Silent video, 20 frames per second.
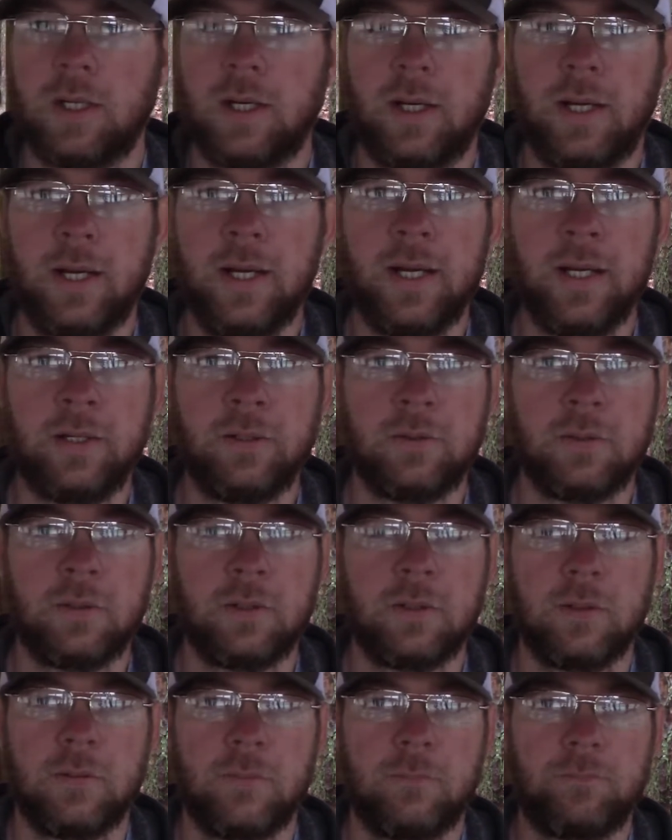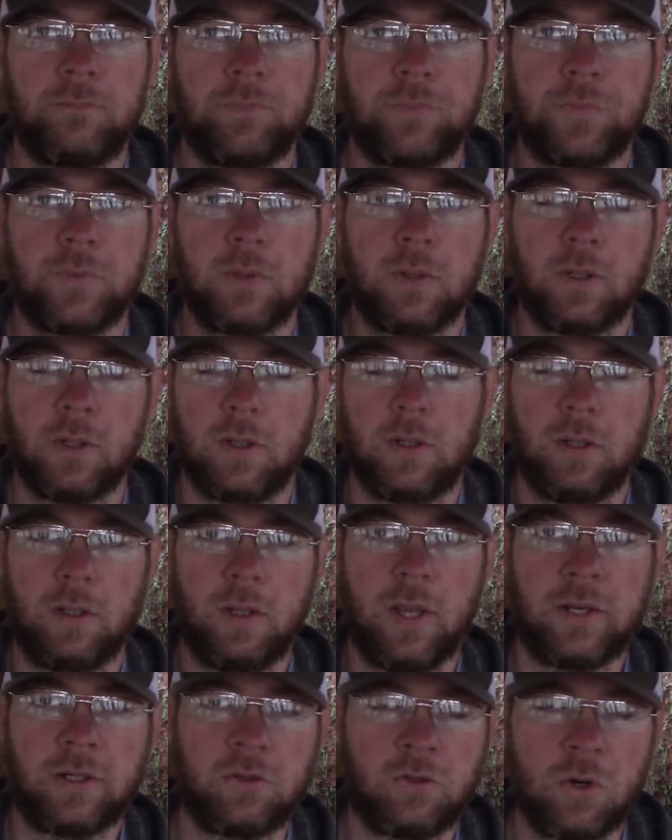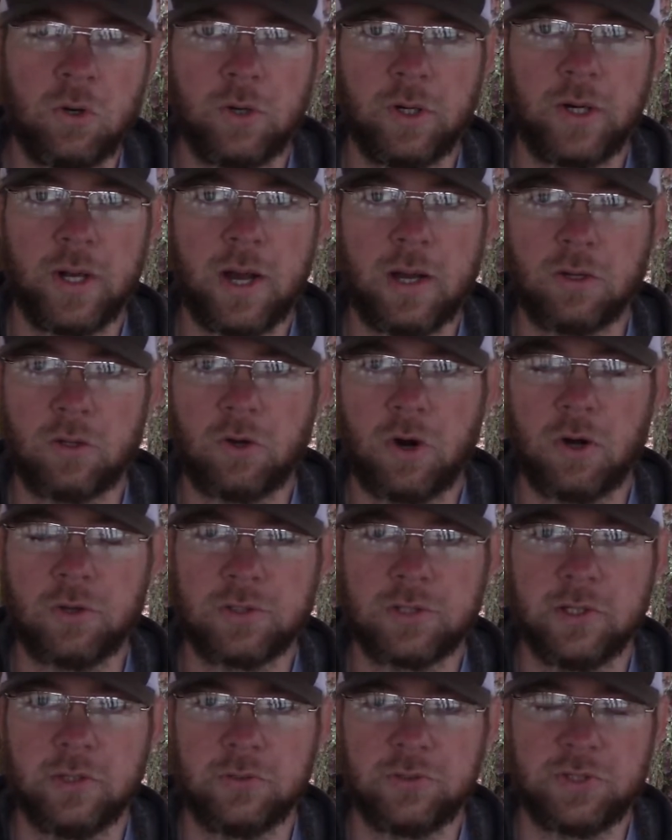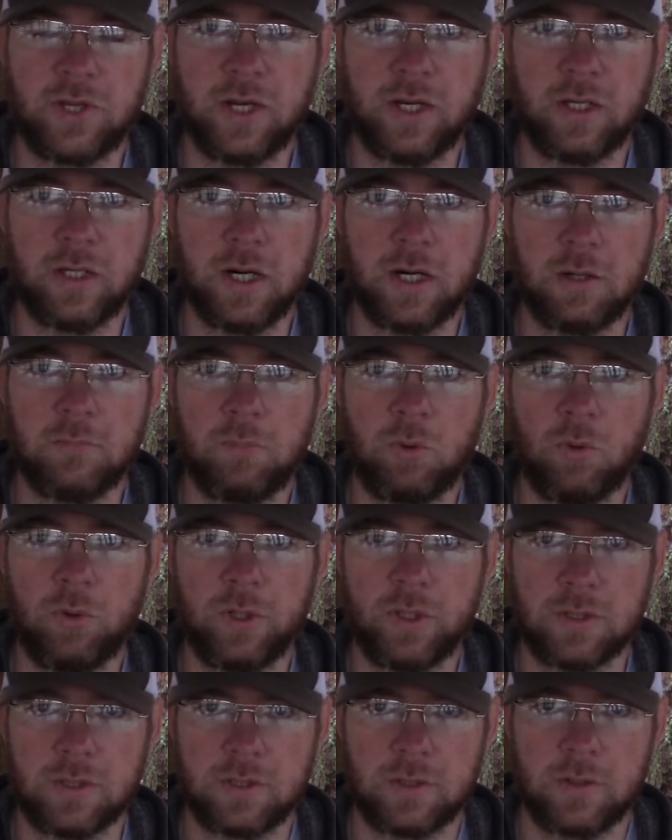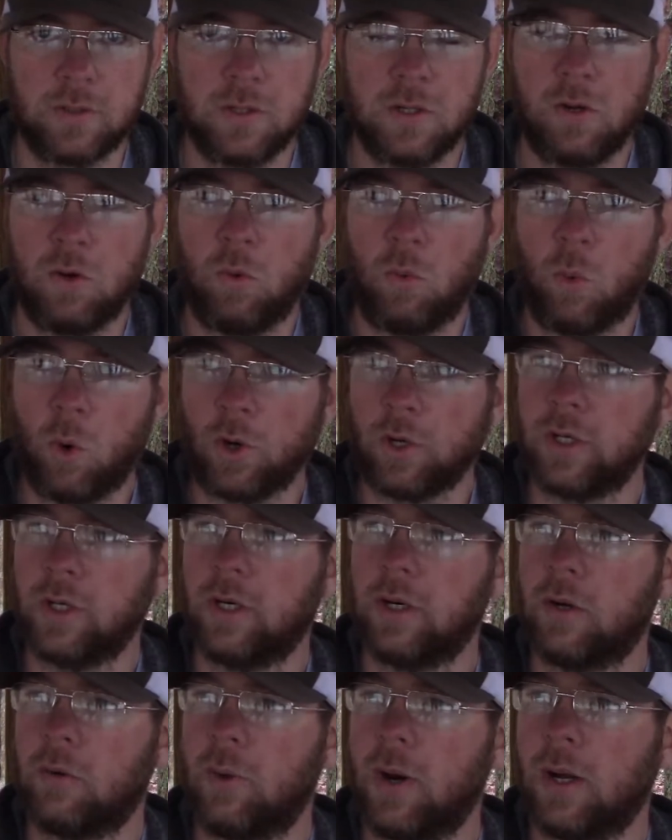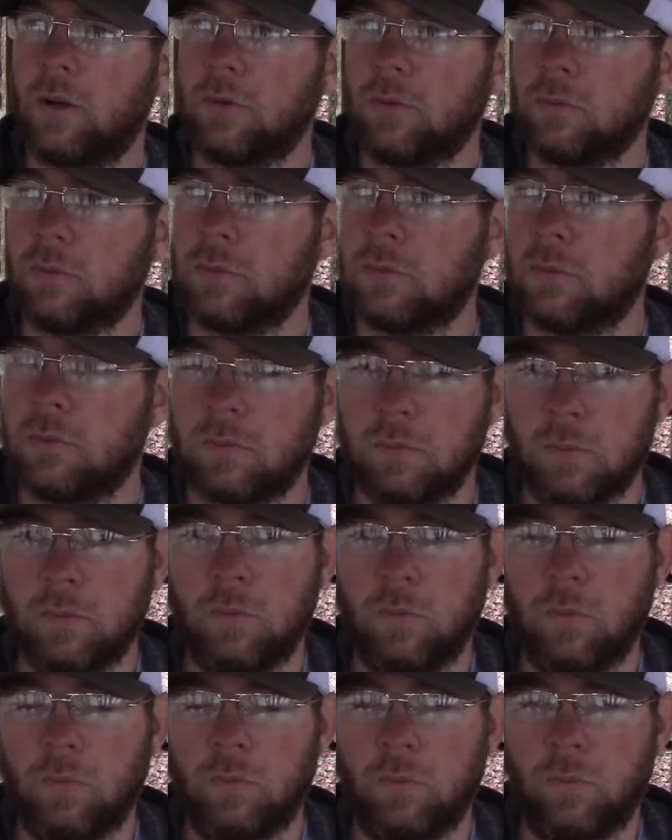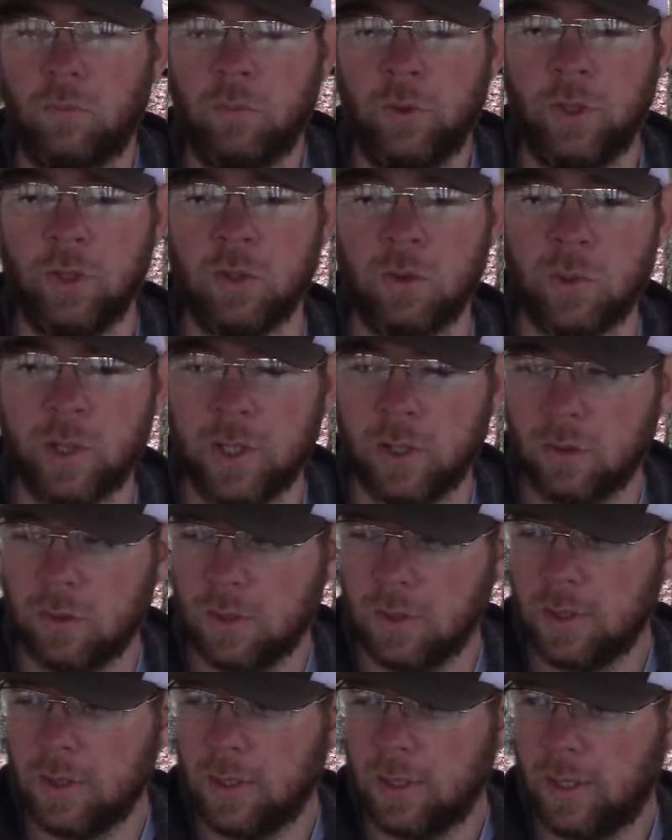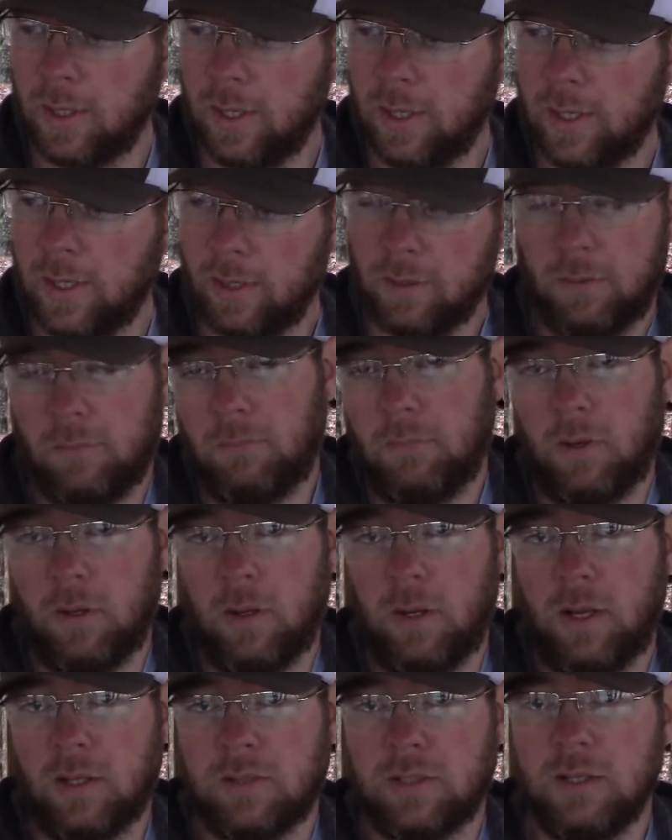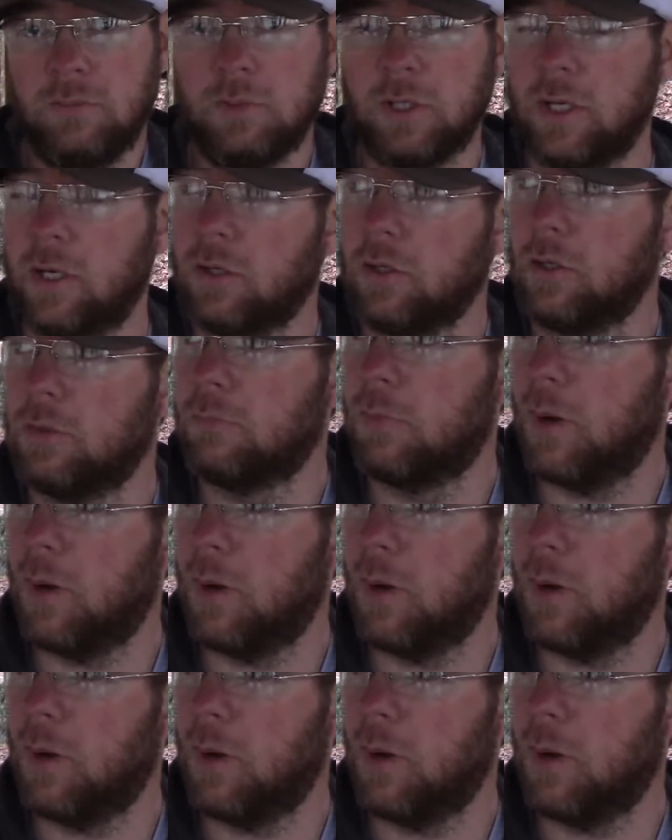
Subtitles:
and like throwing it out across those secondary points, working it around really well, and I seem to get good